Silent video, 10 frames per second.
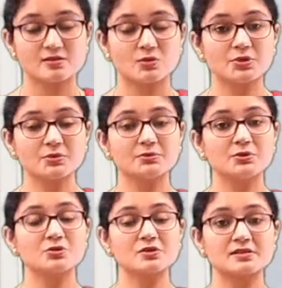What do you mean
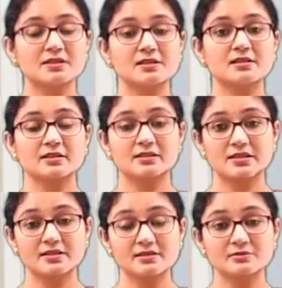mucociliary
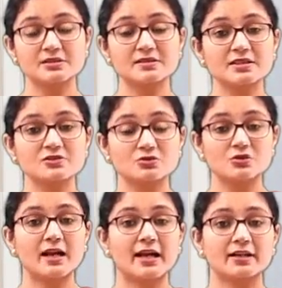clearance? Means there is
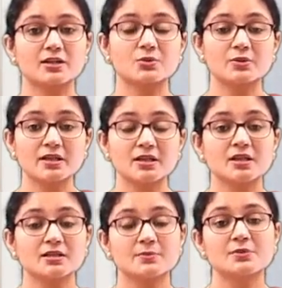no adequate,
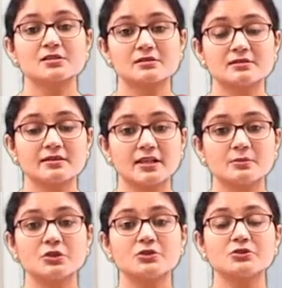the person is
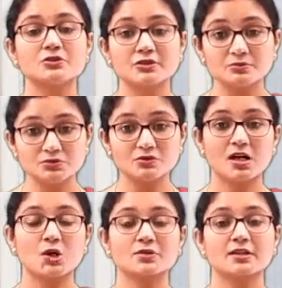able to remove
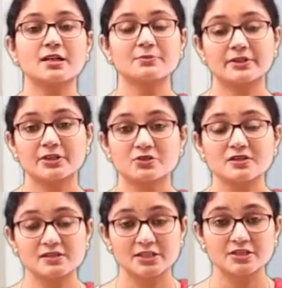out that particular
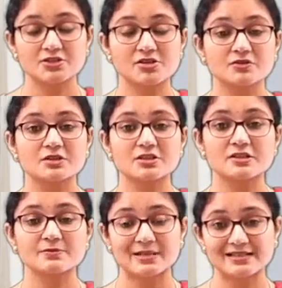secretion which
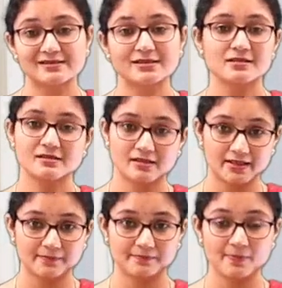is present
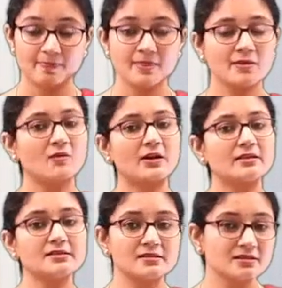inside. Now why
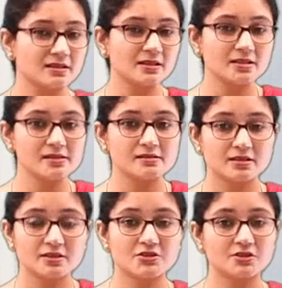this increased
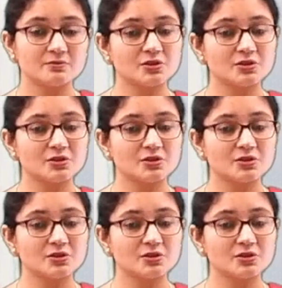secretion?